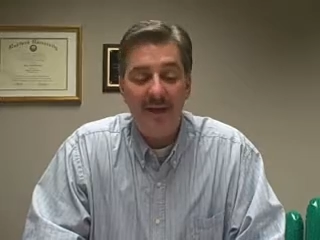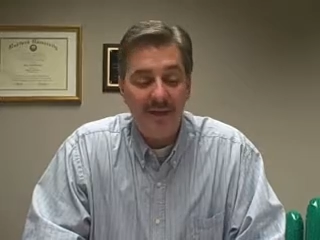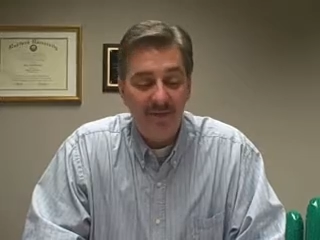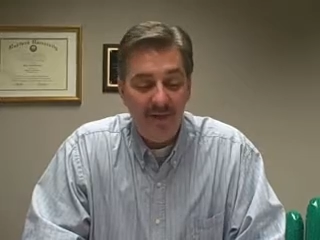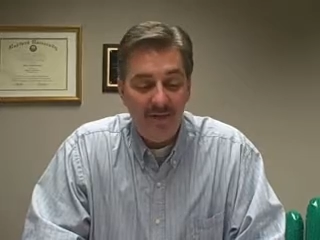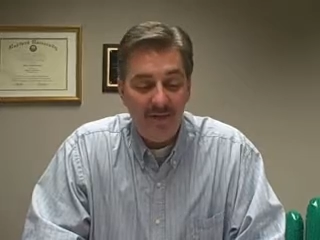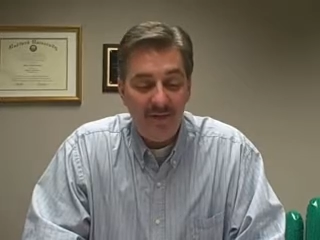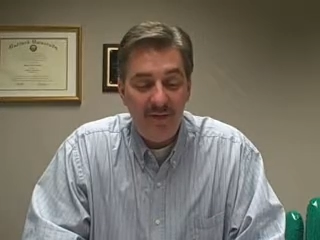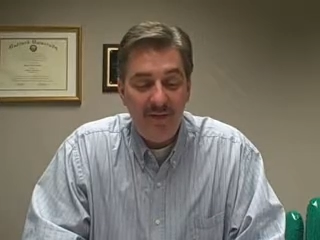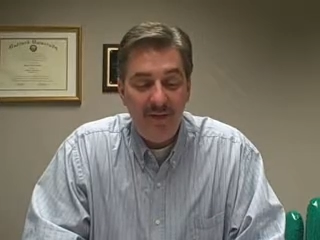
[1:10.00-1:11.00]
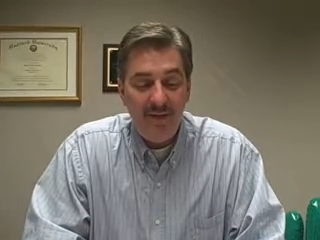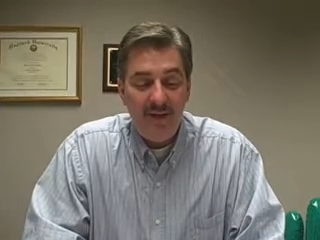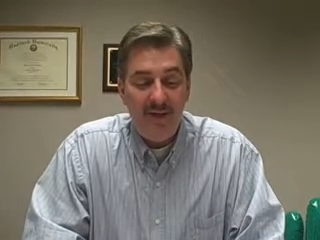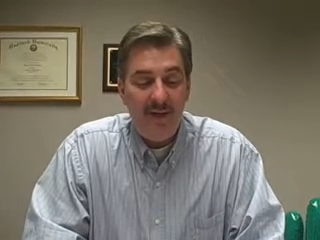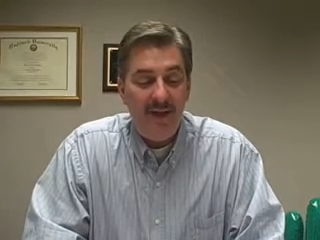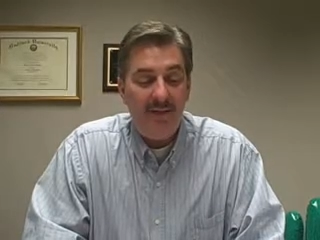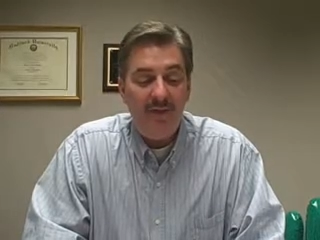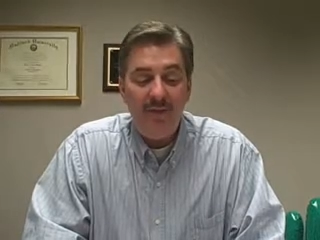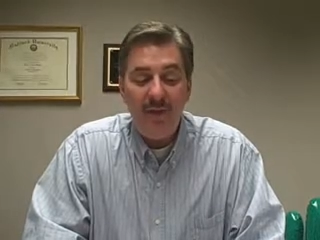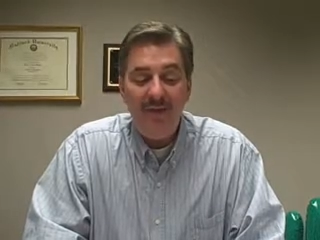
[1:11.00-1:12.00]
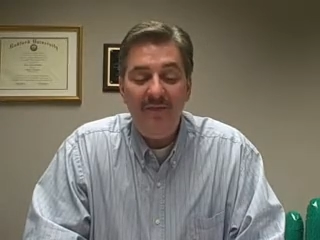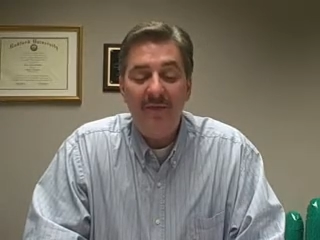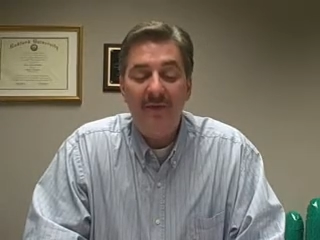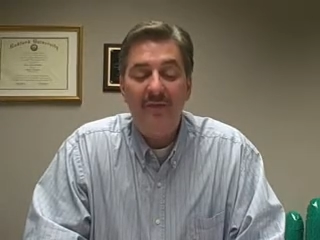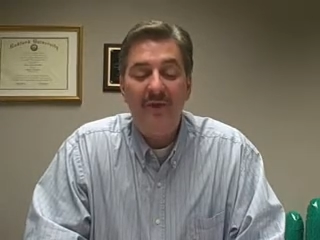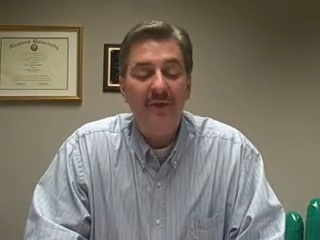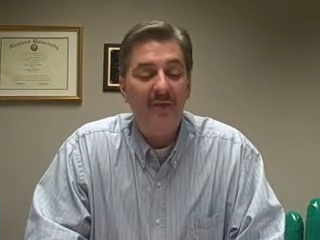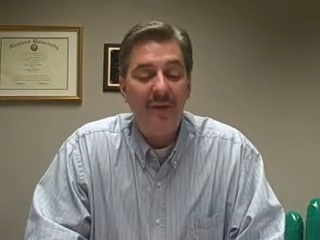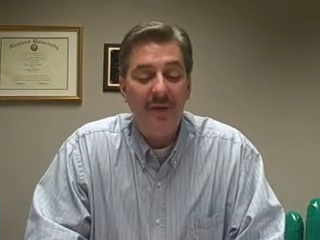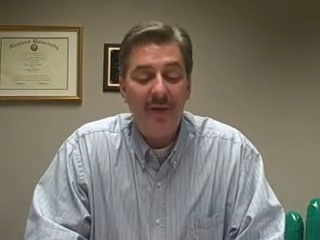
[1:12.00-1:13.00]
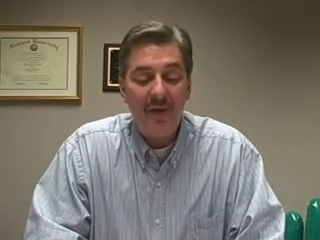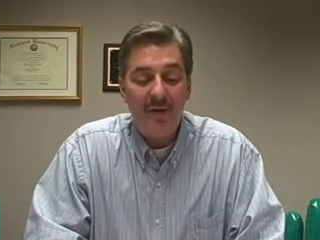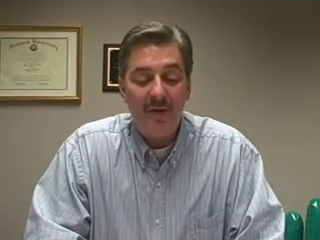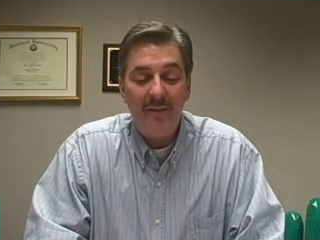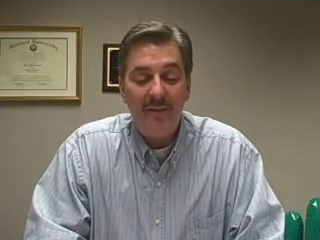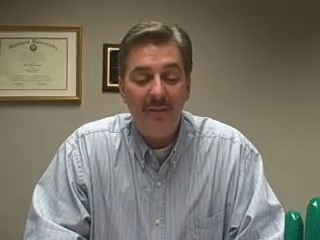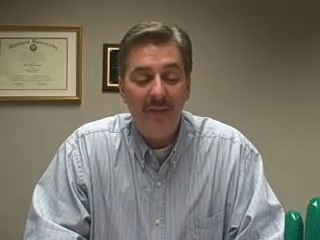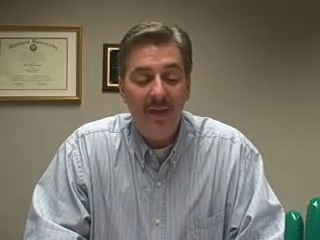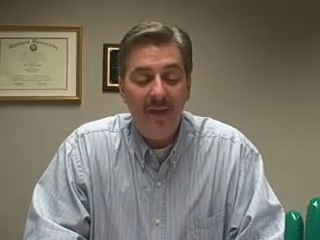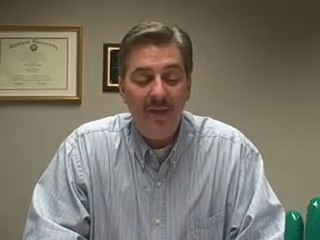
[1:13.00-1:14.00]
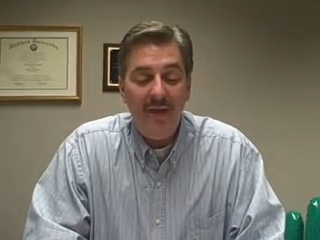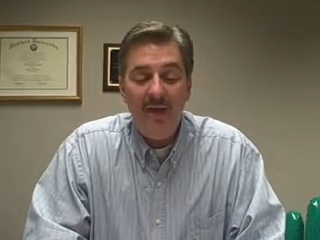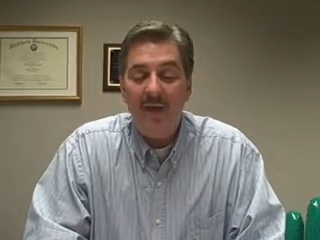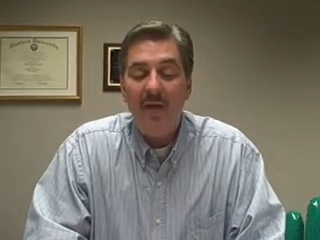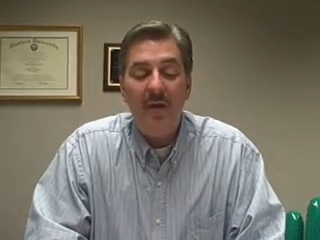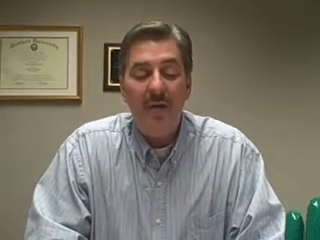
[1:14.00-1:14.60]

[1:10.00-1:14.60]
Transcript: can give us. The 21st century learner, they are